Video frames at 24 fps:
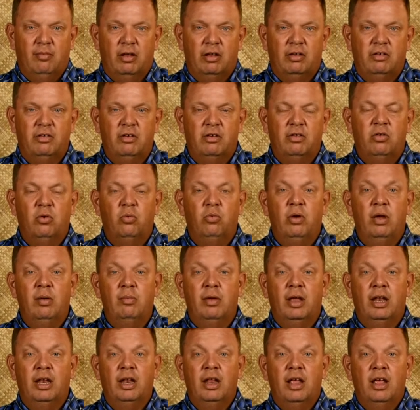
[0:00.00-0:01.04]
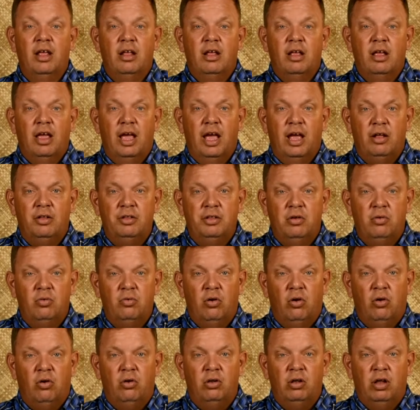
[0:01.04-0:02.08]
And so the women held the
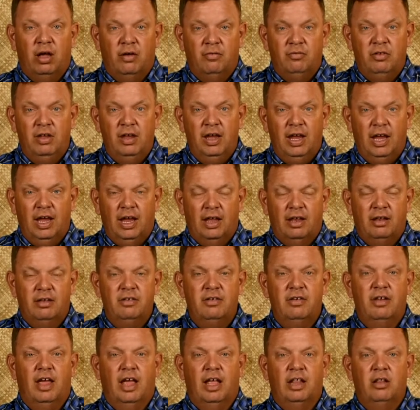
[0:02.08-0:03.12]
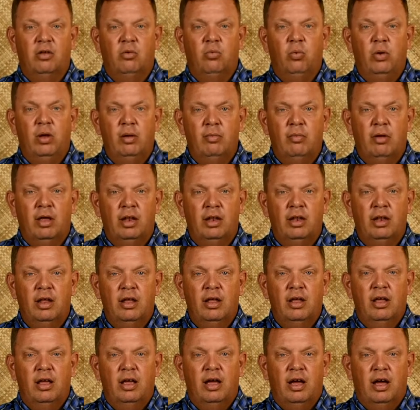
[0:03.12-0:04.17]
role of deacons, and the women
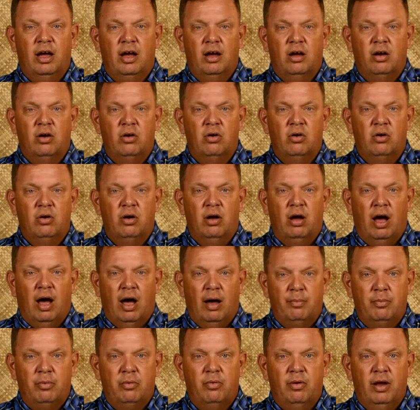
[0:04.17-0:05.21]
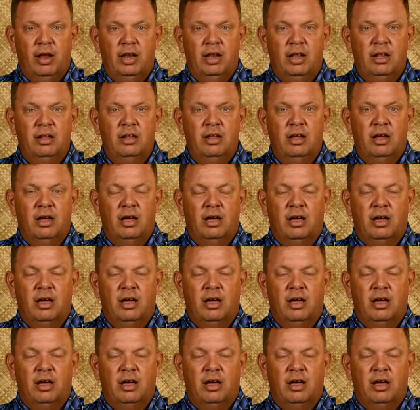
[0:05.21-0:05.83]
operated,